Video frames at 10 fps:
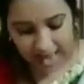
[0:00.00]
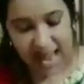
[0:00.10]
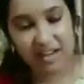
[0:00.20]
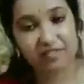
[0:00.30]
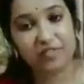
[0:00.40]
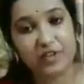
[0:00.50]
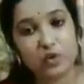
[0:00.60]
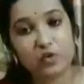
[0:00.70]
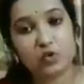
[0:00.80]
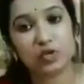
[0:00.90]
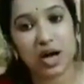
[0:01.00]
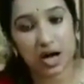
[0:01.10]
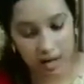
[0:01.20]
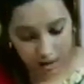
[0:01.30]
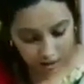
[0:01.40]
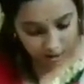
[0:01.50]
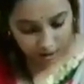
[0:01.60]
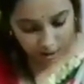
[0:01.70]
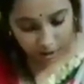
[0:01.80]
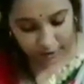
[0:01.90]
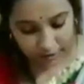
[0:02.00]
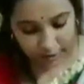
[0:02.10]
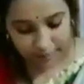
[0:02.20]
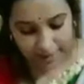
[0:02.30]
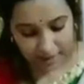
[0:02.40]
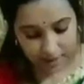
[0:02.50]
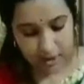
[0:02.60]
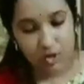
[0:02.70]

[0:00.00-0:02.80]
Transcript: and flew to the river bank.